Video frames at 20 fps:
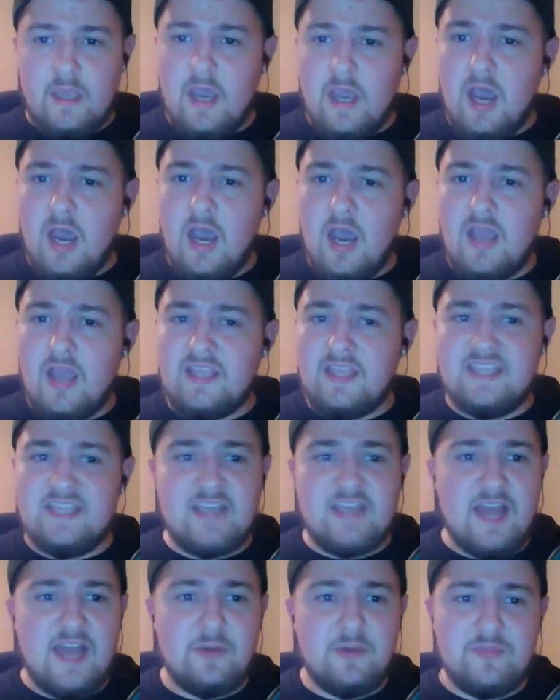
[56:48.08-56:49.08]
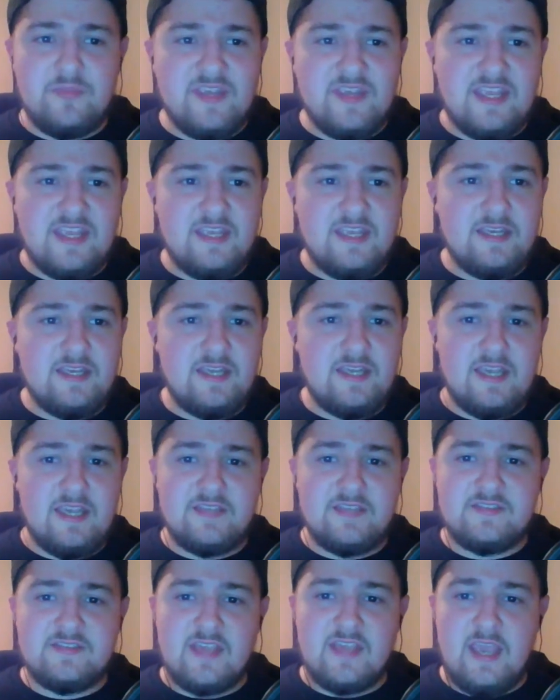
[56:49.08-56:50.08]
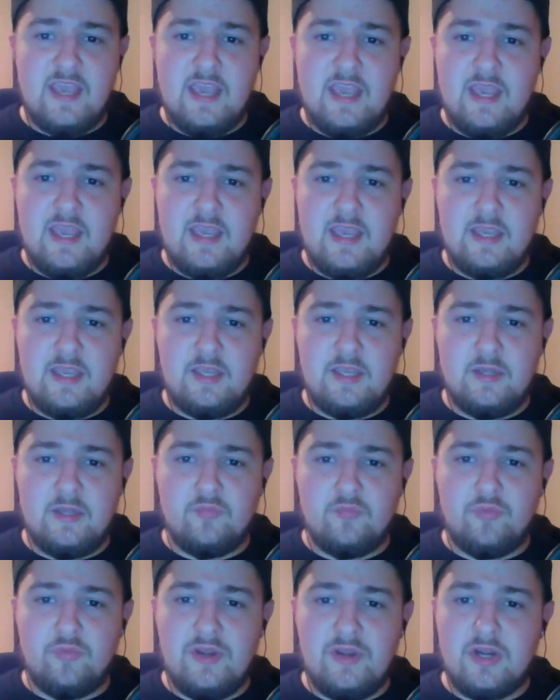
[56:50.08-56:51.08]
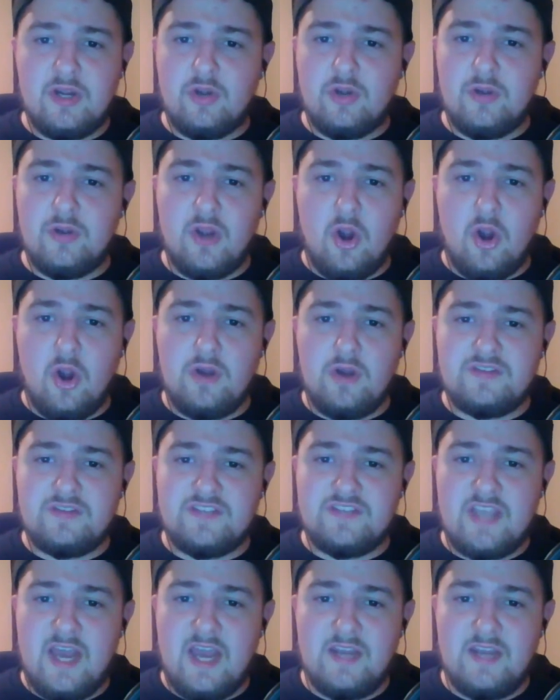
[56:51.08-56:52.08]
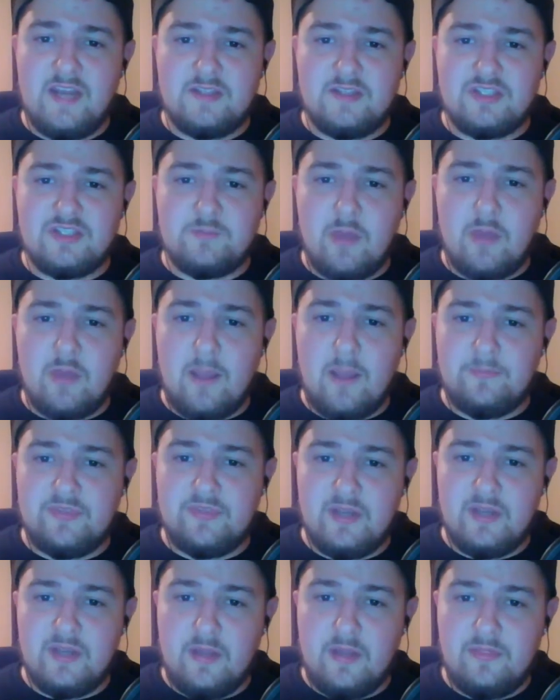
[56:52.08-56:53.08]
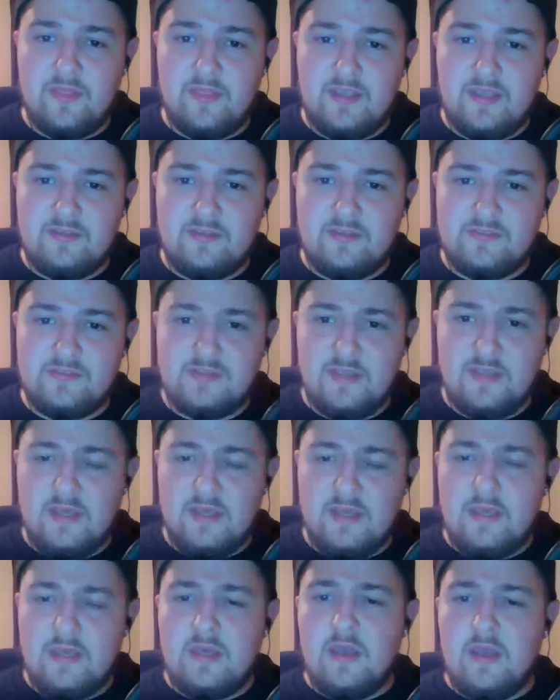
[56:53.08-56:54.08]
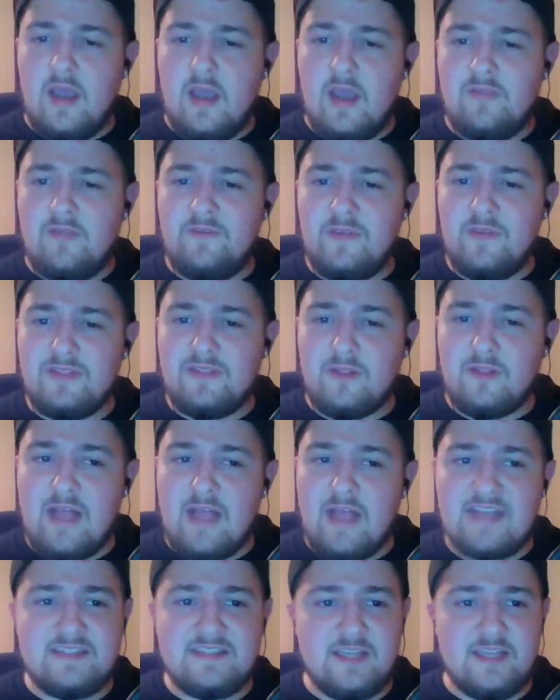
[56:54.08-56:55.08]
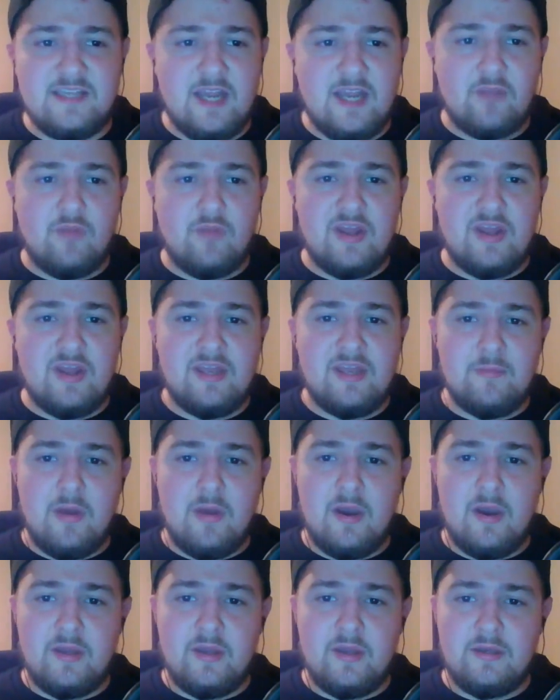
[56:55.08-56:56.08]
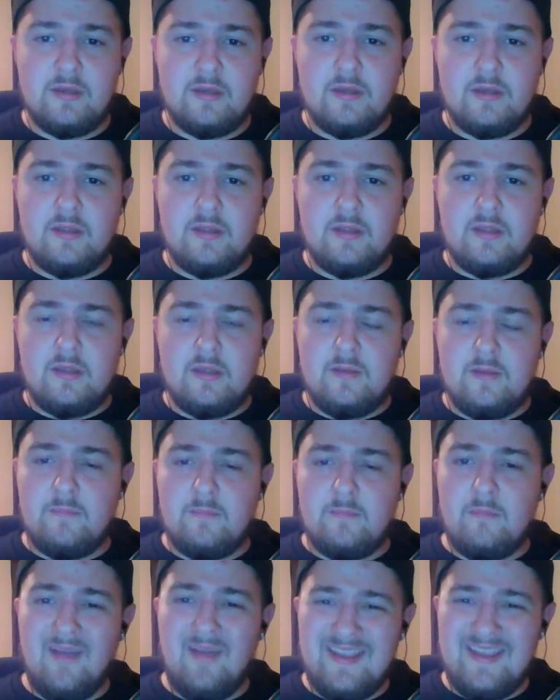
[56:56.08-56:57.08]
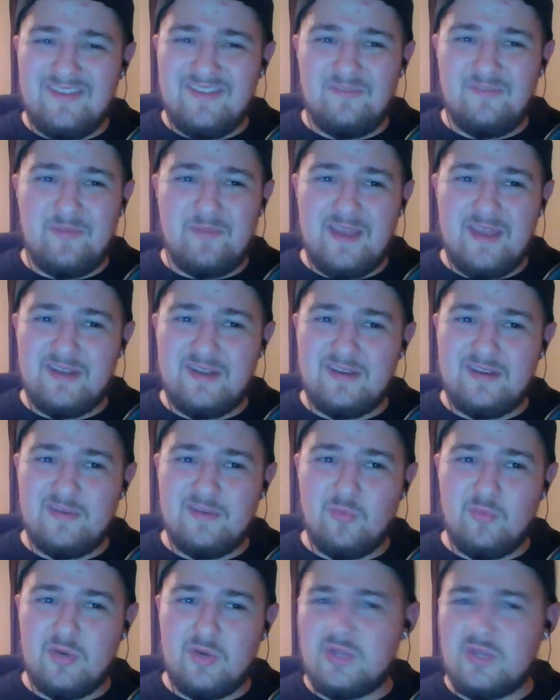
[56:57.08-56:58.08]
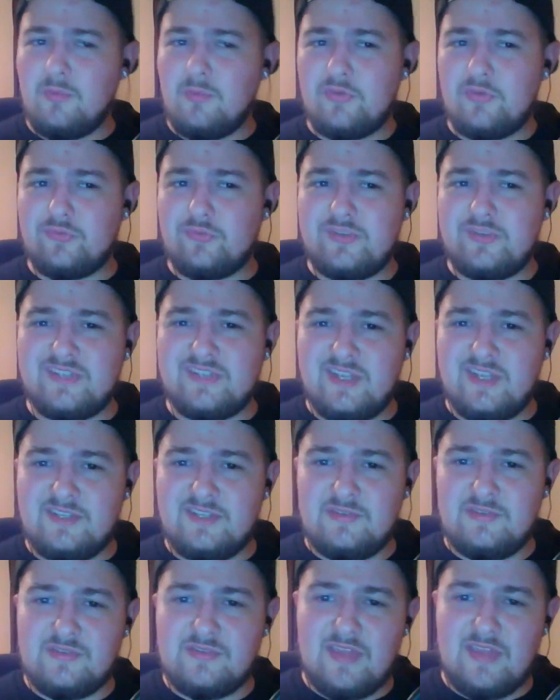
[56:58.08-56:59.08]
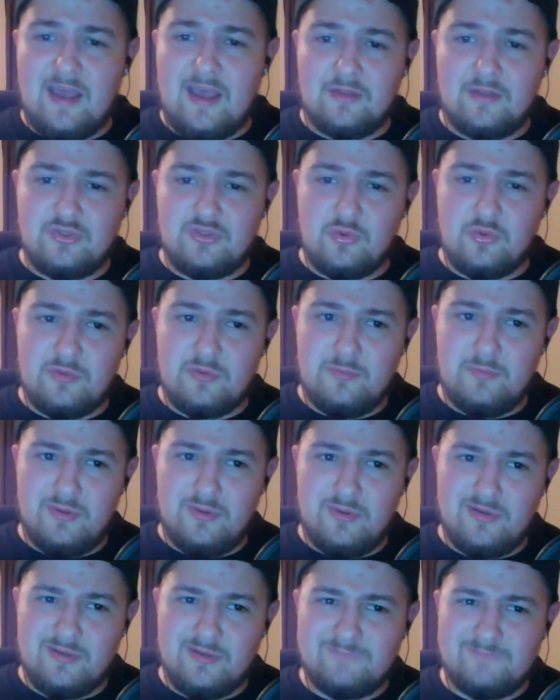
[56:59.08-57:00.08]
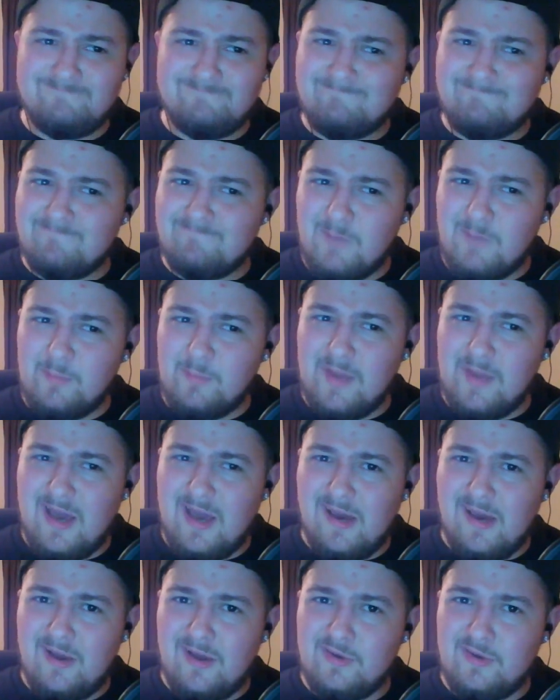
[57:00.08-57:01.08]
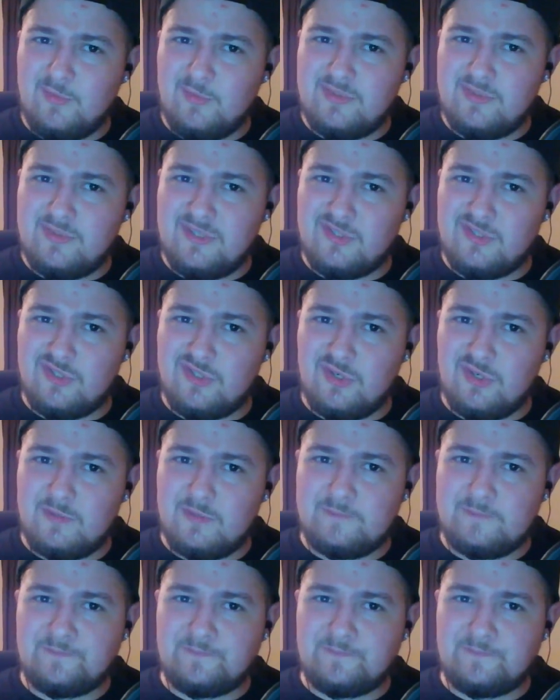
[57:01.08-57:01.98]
I don't think he is a reoccurring artist. He kind of just pops in on things. I feel like the last thing I read him on might have been one of the most recent issues of the Hal Jordan book. I'm not 100% sure.